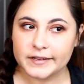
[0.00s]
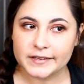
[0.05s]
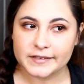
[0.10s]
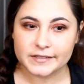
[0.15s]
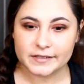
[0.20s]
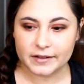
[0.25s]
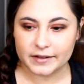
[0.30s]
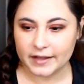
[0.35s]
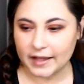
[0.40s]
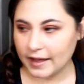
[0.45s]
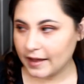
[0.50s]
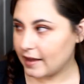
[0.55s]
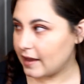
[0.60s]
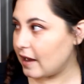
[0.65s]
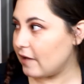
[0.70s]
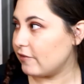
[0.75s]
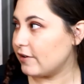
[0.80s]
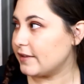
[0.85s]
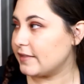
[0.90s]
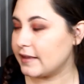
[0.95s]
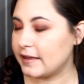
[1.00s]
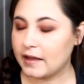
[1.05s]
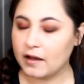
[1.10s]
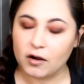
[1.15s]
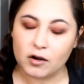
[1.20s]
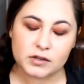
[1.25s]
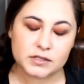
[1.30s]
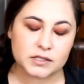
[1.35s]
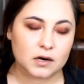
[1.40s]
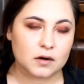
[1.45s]
So yeah, everything
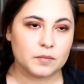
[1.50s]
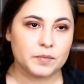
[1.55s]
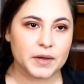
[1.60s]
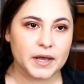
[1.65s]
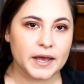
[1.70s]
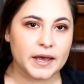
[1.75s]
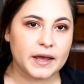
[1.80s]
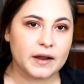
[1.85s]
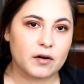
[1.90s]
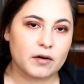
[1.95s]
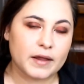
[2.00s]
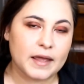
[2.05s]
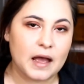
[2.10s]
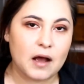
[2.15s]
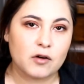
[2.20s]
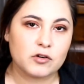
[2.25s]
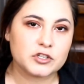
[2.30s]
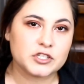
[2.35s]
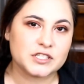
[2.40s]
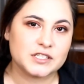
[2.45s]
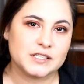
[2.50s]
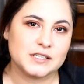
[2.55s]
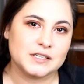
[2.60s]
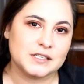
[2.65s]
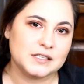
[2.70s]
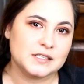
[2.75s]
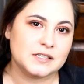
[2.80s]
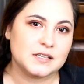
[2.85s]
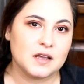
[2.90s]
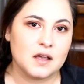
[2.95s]
else, our bed, our
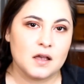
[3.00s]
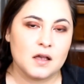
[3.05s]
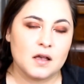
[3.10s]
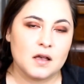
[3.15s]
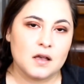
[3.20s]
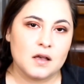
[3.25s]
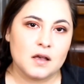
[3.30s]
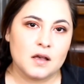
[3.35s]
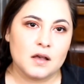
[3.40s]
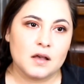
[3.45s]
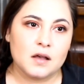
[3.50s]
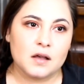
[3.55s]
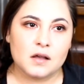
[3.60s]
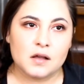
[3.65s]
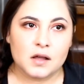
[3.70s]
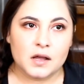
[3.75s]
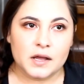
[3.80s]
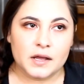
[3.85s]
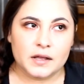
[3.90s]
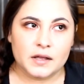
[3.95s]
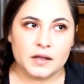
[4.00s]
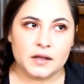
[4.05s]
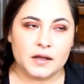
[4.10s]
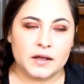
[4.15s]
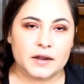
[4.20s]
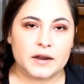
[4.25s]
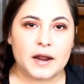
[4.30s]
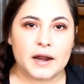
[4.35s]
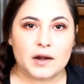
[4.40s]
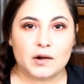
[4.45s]
couches,
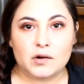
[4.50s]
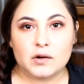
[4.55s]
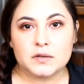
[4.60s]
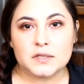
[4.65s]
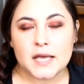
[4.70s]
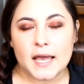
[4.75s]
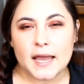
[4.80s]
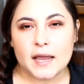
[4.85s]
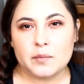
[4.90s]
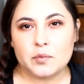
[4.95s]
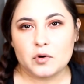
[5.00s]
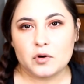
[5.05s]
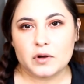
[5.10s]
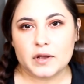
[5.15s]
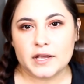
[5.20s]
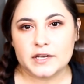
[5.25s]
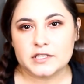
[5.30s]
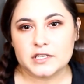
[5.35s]
dining room table,